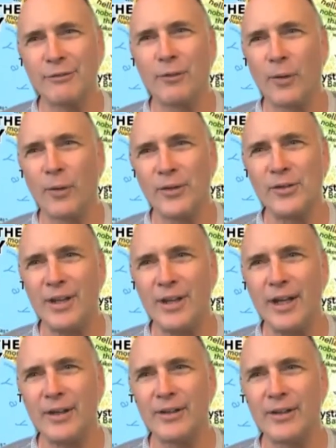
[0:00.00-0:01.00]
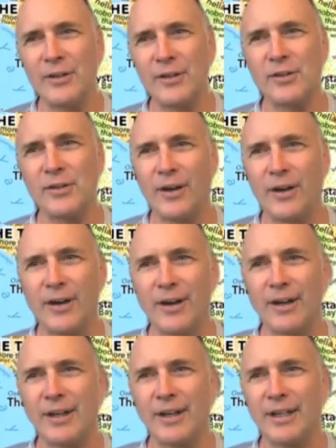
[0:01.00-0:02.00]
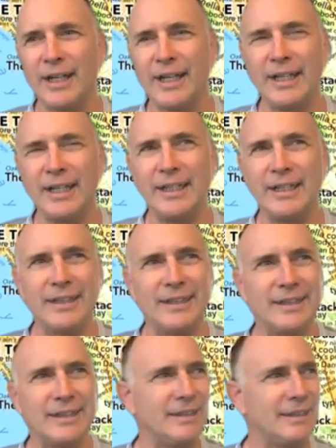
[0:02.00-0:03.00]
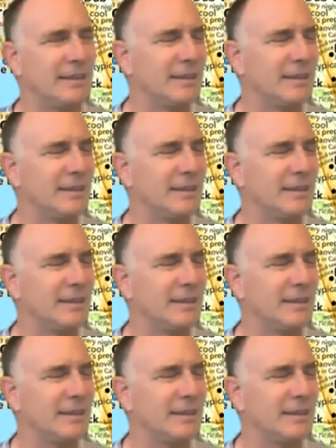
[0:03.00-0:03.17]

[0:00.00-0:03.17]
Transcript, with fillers: forced errors are a